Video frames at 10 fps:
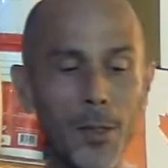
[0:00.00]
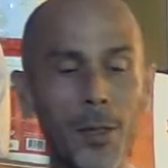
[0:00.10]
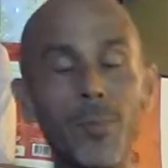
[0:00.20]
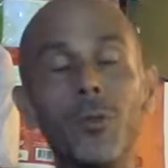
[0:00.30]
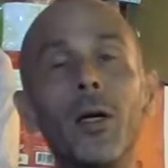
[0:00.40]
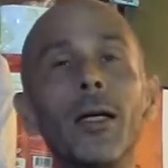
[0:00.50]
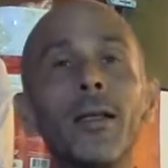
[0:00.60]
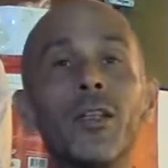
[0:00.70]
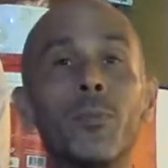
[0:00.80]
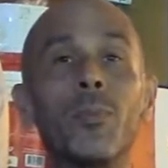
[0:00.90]
Number one
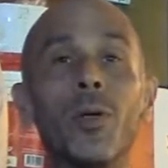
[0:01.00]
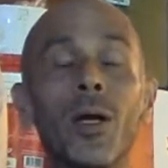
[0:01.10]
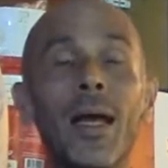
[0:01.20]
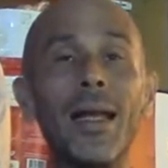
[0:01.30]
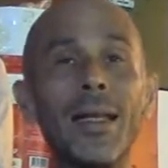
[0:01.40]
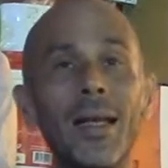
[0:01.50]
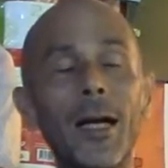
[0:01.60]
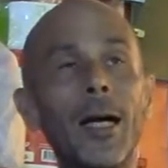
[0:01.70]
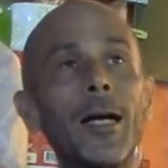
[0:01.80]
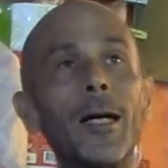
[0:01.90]
is bread.
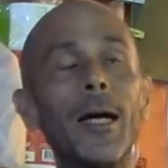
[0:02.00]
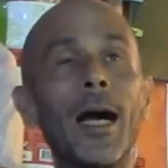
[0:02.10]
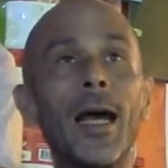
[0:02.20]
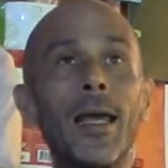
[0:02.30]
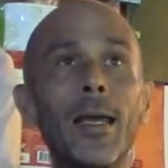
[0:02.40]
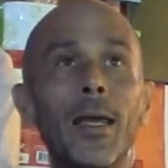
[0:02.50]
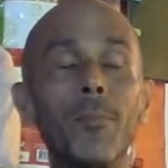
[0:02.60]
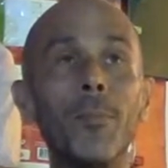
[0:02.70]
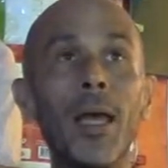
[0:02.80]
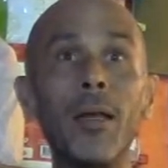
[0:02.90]
I
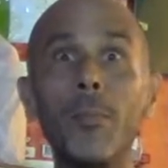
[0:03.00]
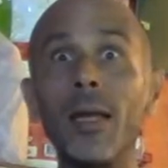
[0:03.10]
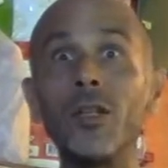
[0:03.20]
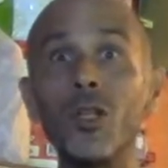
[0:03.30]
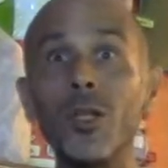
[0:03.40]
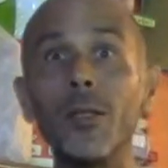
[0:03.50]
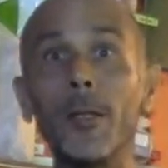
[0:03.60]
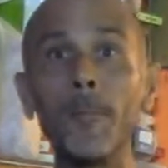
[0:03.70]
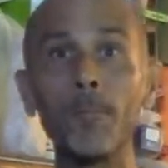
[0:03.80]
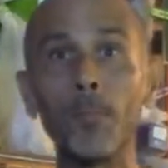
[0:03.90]
made
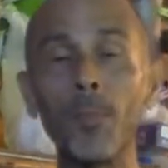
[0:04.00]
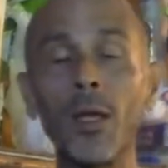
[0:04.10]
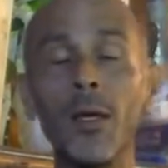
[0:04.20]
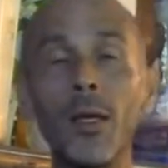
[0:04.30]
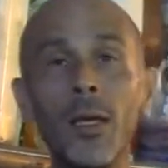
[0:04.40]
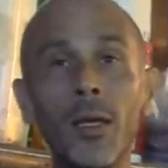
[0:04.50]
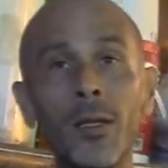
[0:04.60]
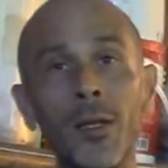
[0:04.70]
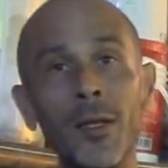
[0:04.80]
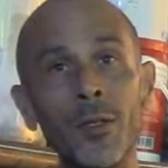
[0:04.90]
mention in
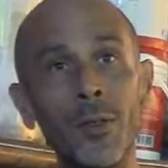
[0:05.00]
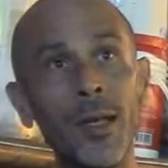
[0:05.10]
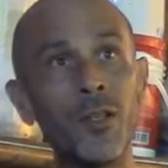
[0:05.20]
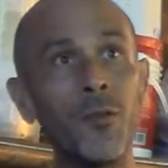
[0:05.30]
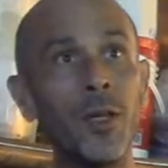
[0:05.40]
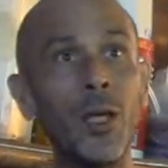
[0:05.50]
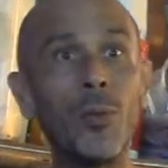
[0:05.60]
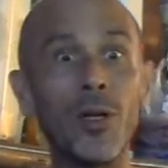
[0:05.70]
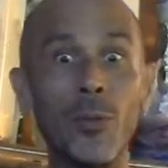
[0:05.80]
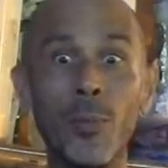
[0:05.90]
yesterday's video
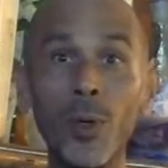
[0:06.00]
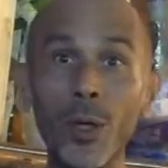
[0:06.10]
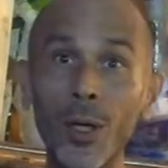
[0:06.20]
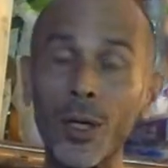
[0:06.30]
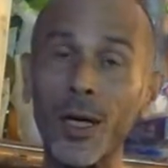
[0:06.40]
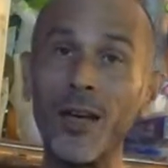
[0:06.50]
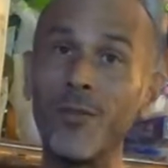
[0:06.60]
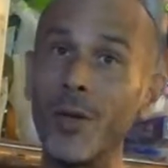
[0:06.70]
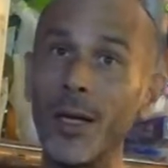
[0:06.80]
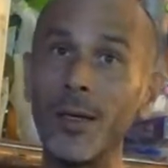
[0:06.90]
about a book I've
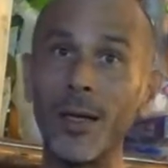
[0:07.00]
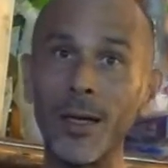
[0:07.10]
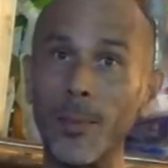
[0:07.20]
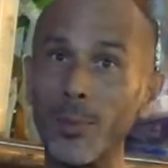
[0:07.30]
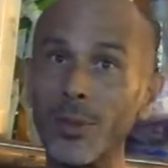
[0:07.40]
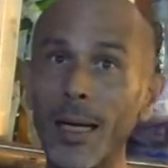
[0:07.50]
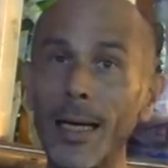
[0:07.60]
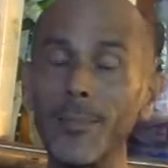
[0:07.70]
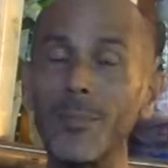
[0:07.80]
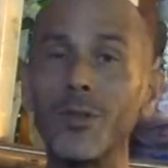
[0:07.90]
read a couple
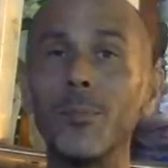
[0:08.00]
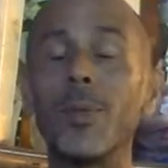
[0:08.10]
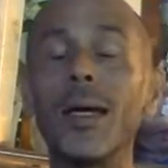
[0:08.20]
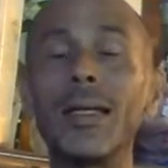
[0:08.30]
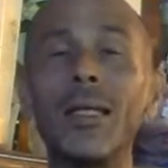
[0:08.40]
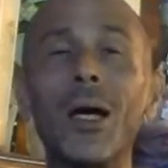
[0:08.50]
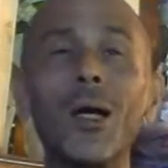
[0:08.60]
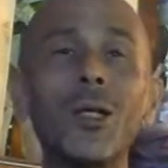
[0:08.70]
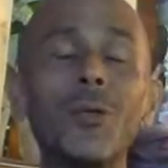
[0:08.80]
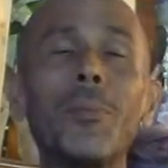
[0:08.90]
times by Dr.